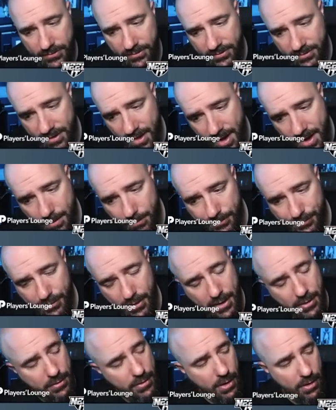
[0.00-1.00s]
Slime. So
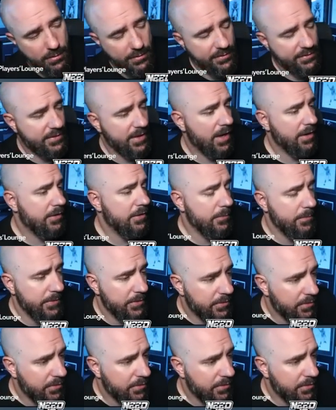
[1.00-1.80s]
I don't know. This guy could be